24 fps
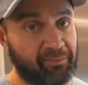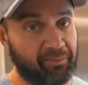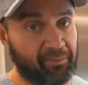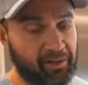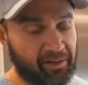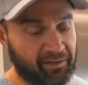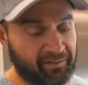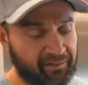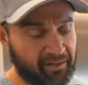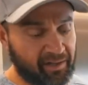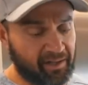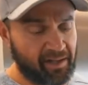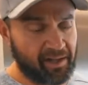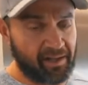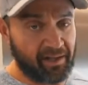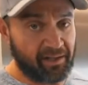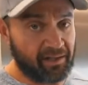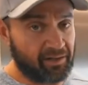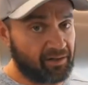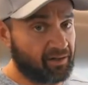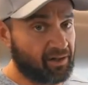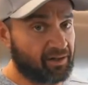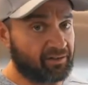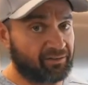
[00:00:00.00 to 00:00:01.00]
Plus,
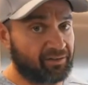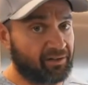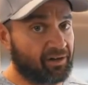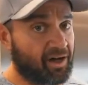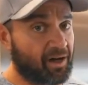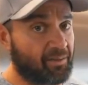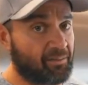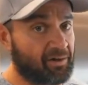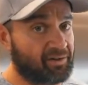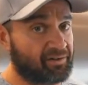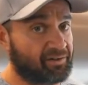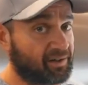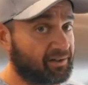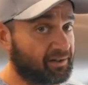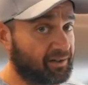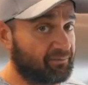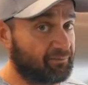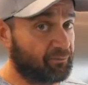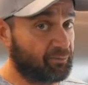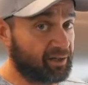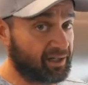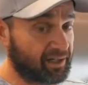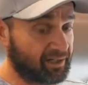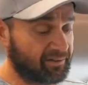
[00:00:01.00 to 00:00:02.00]
you guys know how much I love
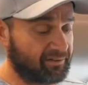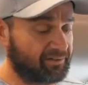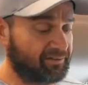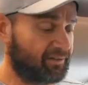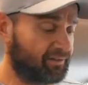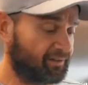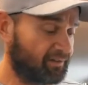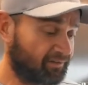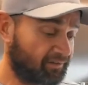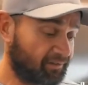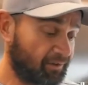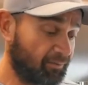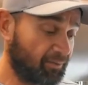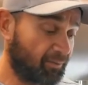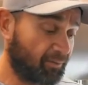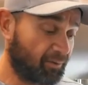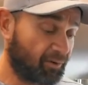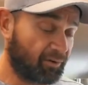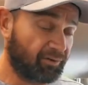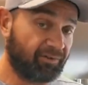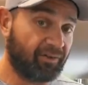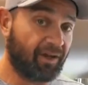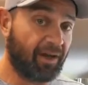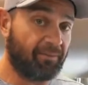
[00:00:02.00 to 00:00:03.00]
wings. The Super
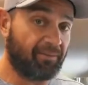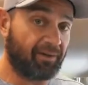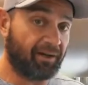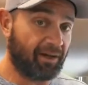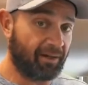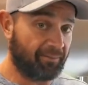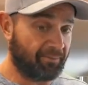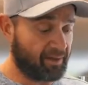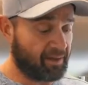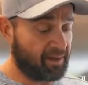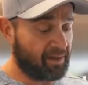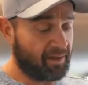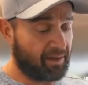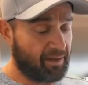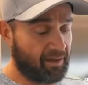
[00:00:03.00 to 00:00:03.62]
Bowl's coming up.